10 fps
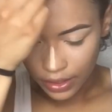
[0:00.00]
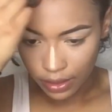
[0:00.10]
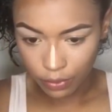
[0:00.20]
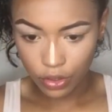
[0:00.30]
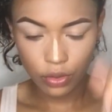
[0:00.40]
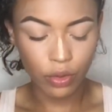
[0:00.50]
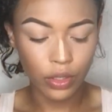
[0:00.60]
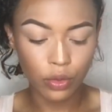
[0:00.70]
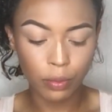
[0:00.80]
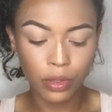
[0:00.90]
And I'm just
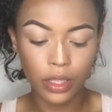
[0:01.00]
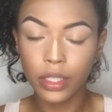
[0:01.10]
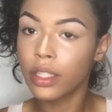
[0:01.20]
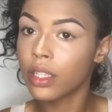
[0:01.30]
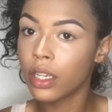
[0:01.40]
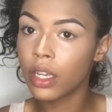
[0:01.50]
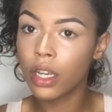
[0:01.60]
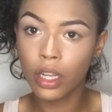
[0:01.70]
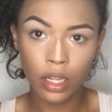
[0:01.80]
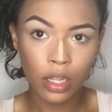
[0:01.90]
going to put this
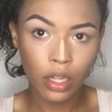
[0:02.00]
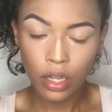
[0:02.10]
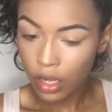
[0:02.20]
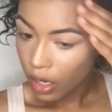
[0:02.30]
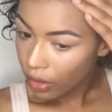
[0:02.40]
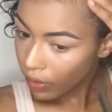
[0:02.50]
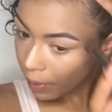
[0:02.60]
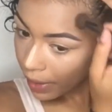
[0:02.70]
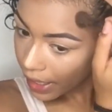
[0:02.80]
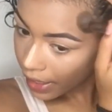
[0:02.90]

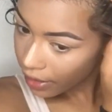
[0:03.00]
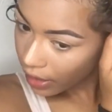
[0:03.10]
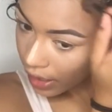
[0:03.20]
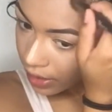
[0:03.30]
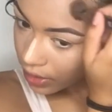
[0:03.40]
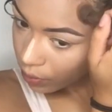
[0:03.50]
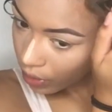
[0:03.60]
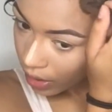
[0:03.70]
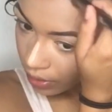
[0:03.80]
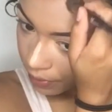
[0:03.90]
around my hairline as
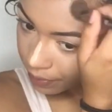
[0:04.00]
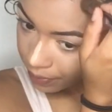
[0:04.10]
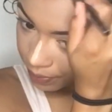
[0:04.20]
well.